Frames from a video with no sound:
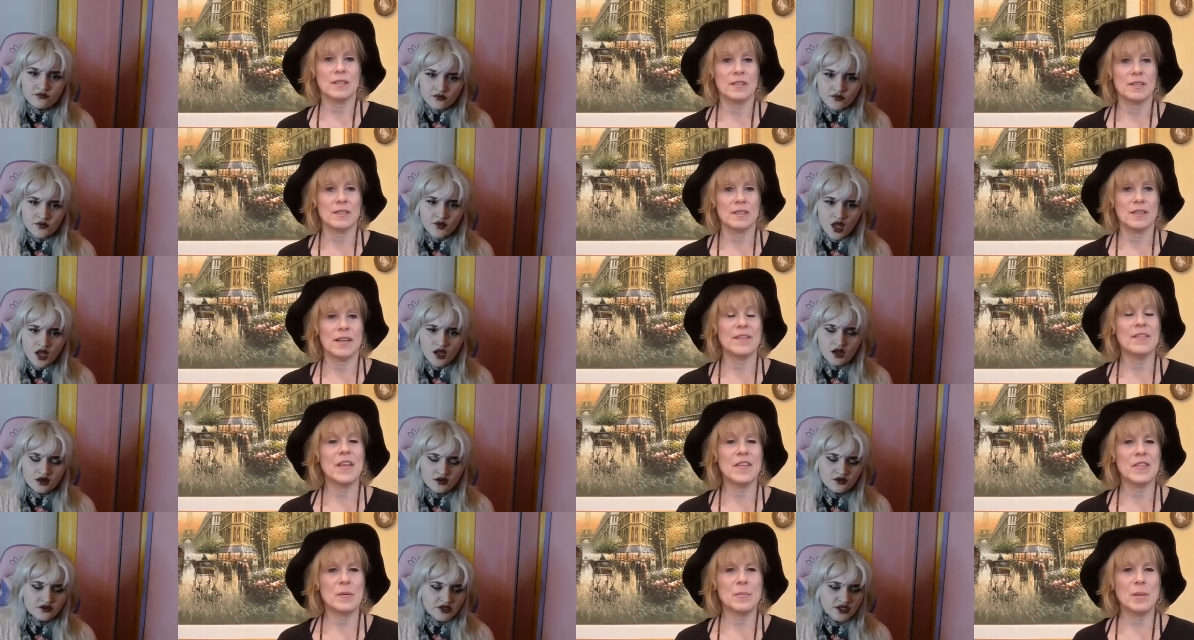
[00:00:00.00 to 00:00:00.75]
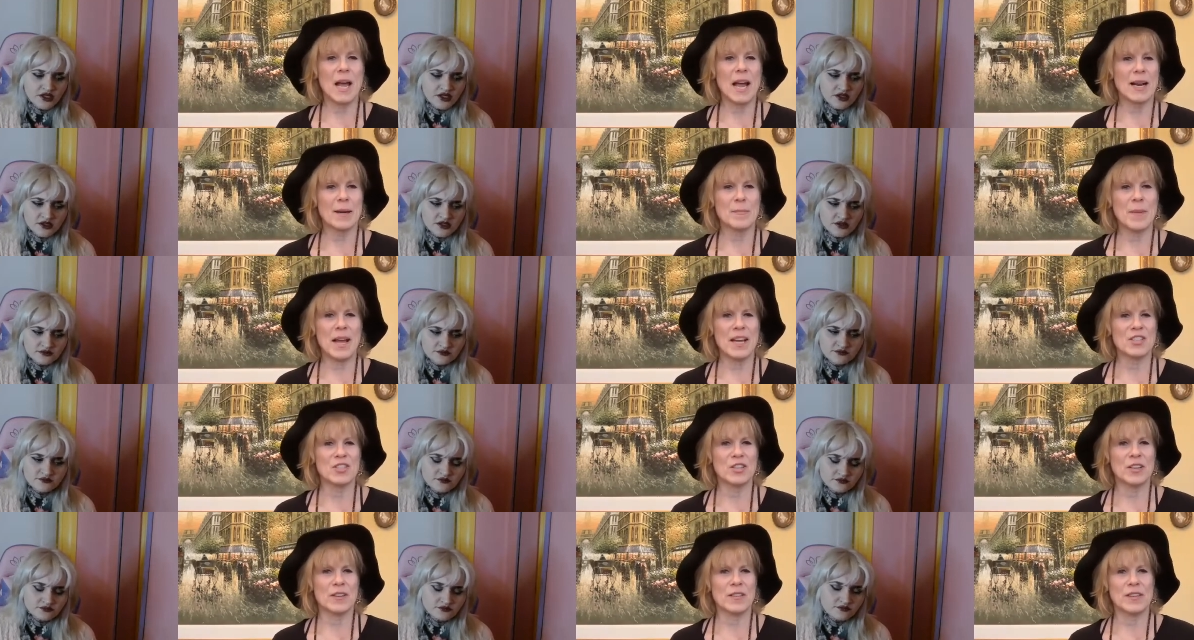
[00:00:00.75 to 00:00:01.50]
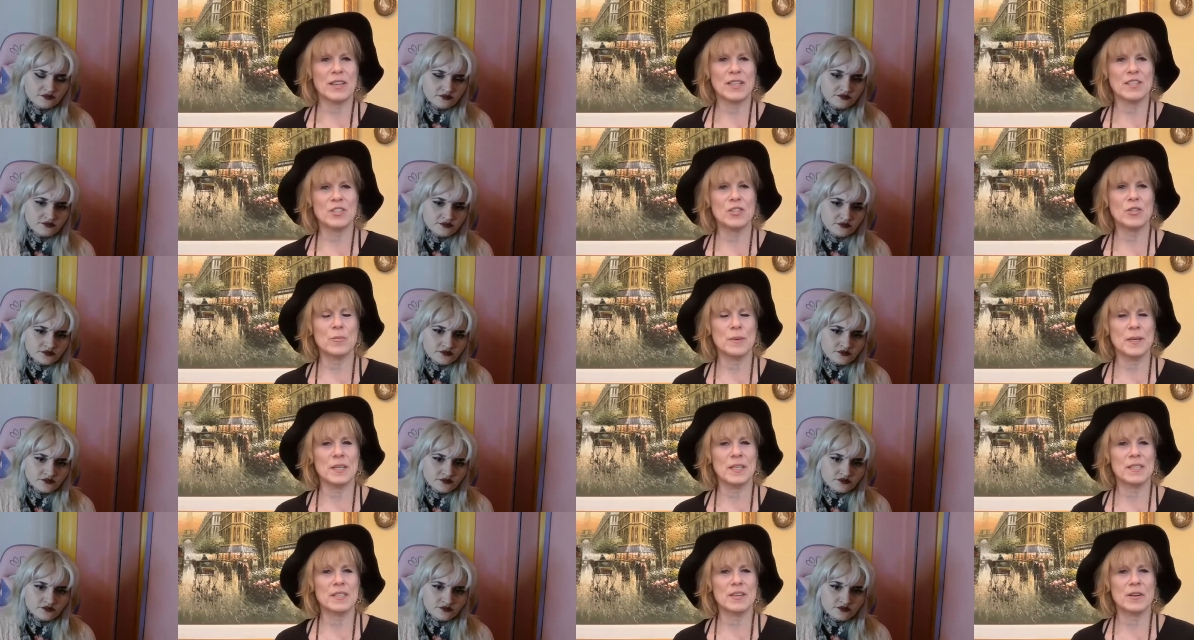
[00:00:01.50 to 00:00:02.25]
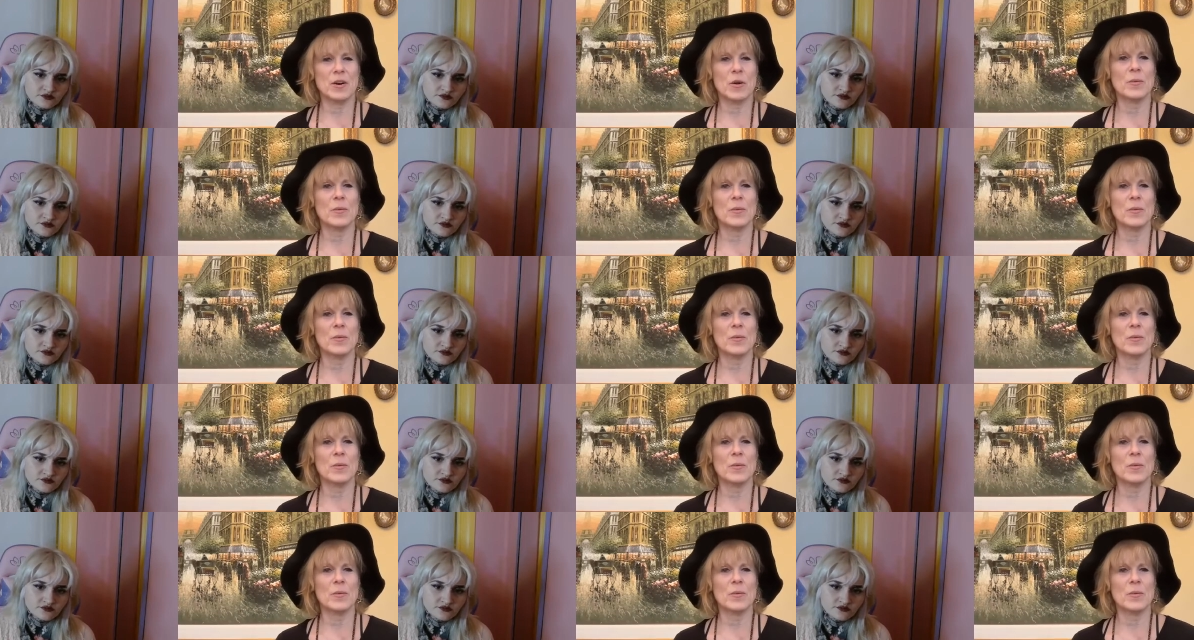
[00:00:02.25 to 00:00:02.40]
Speaker 1: uh, and oh, then the yeah. black magic thing too, because they're